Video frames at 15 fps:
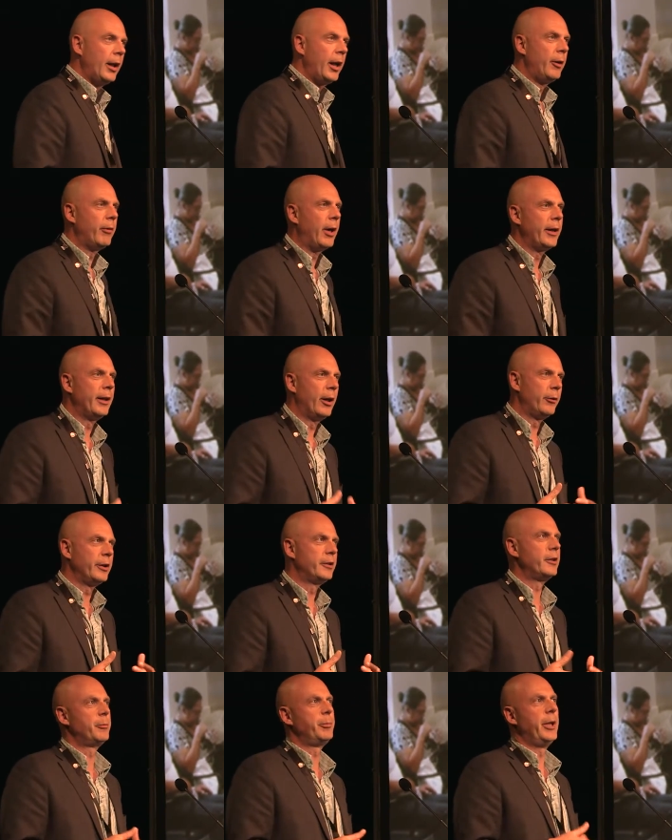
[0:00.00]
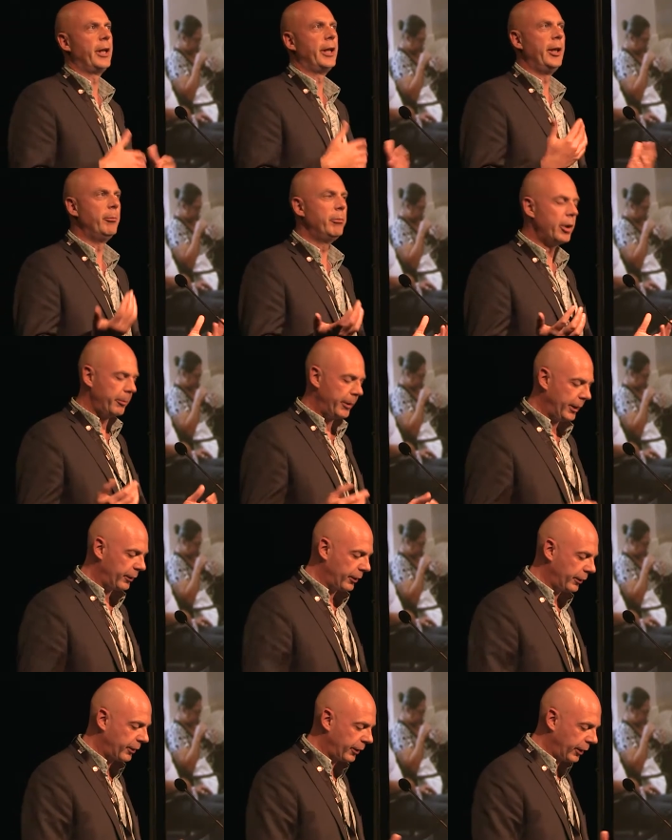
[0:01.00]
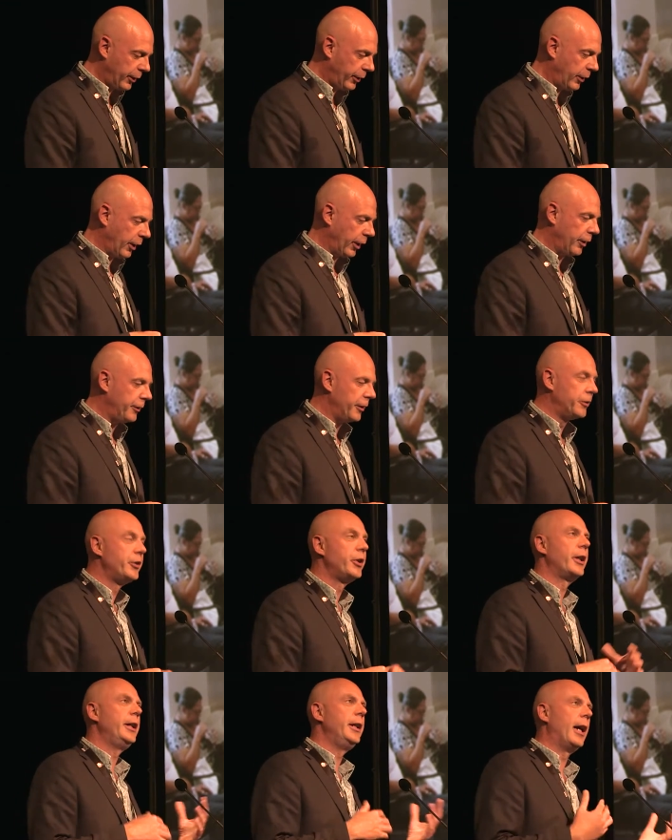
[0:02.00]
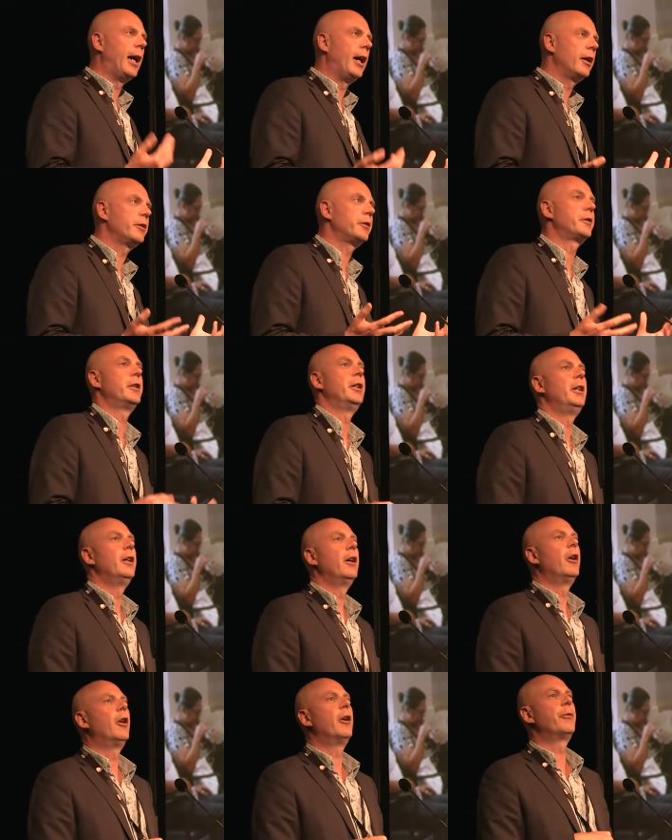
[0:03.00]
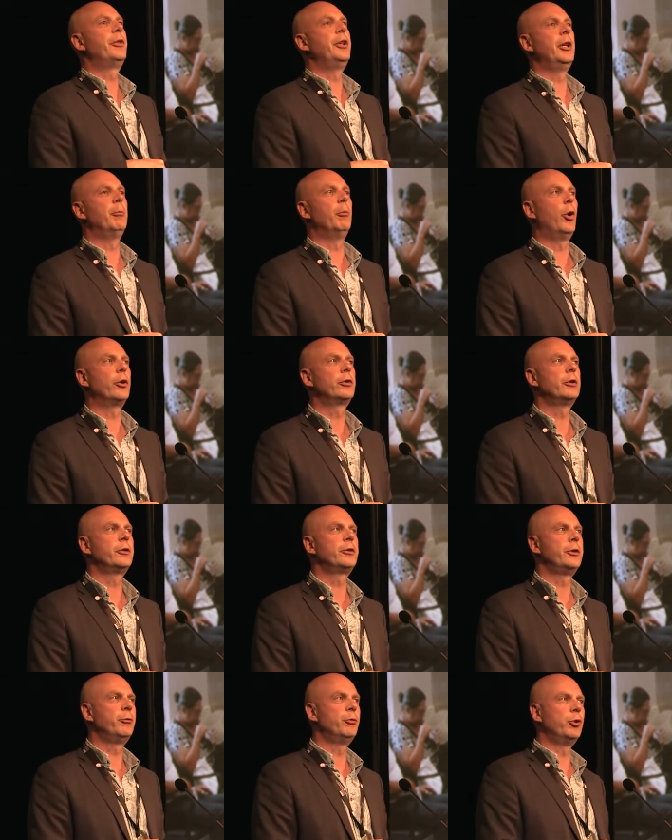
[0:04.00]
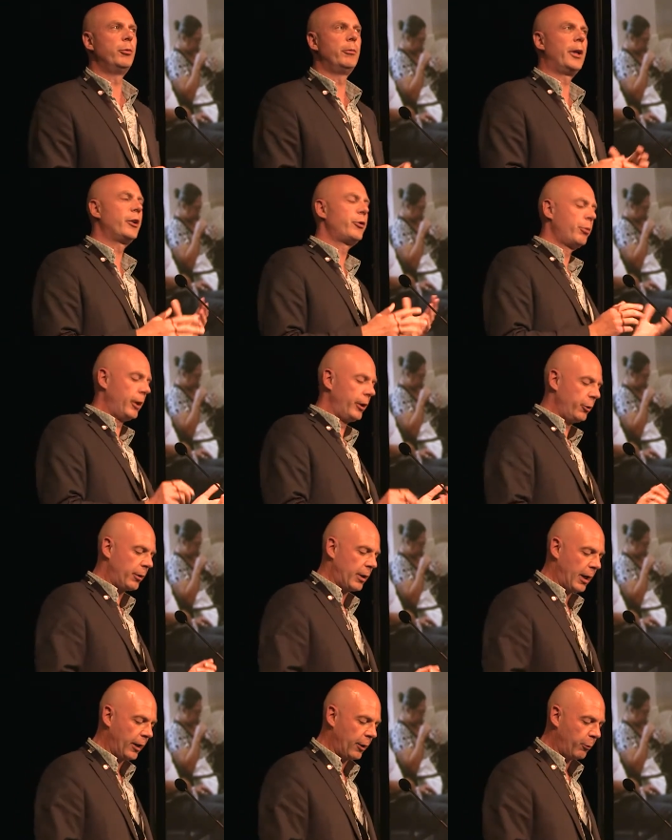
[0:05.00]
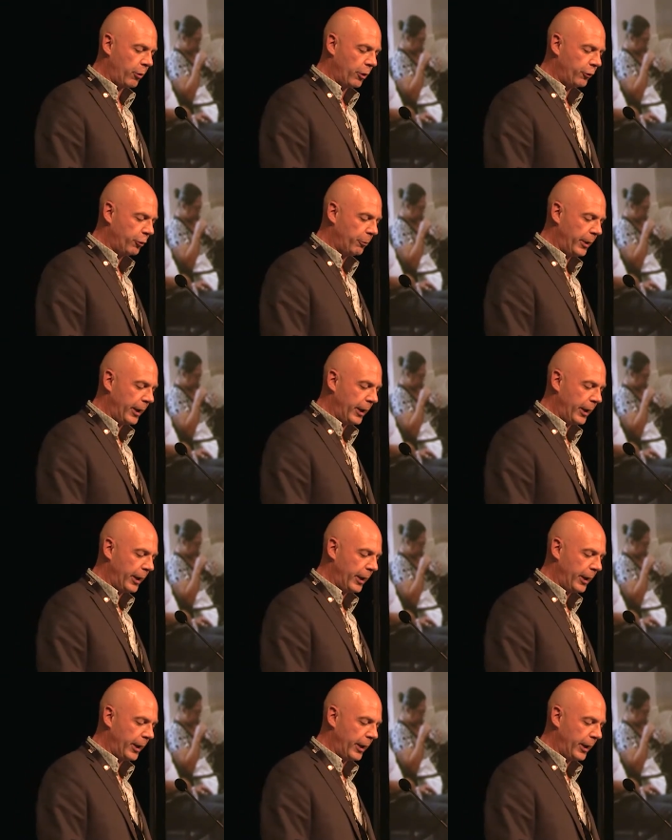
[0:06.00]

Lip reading: And right now this is being implemented in the triage of the emergency room. That's where you kind of want to